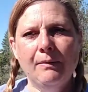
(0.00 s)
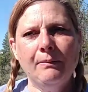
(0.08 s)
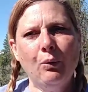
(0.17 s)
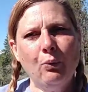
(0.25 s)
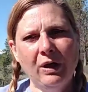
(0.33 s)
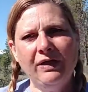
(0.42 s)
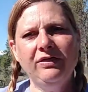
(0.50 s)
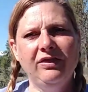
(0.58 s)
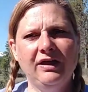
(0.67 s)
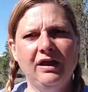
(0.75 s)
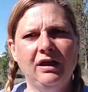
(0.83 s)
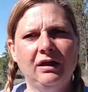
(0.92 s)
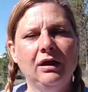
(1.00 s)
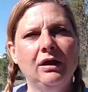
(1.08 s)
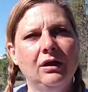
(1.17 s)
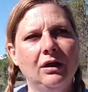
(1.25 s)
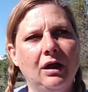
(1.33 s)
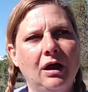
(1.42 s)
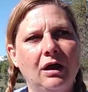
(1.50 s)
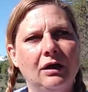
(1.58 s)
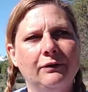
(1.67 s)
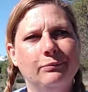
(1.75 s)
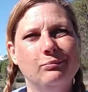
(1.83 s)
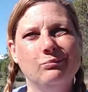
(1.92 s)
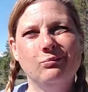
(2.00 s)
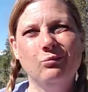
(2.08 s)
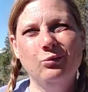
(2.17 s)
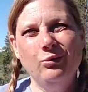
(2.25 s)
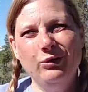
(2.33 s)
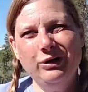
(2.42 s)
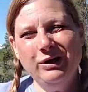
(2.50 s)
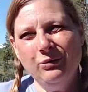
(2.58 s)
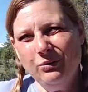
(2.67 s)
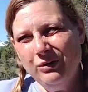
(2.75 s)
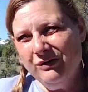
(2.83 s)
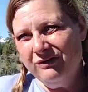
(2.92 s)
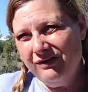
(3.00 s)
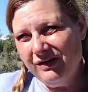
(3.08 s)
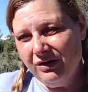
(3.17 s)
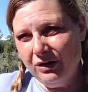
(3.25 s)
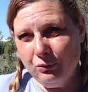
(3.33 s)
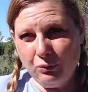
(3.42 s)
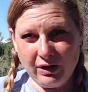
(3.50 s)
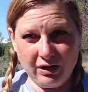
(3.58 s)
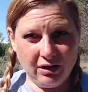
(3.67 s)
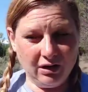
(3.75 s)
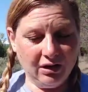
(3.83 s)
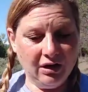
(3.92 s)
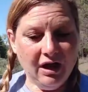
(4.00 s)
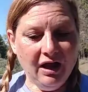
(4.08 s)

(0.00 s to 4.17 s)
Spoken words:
But one thing, would it work very well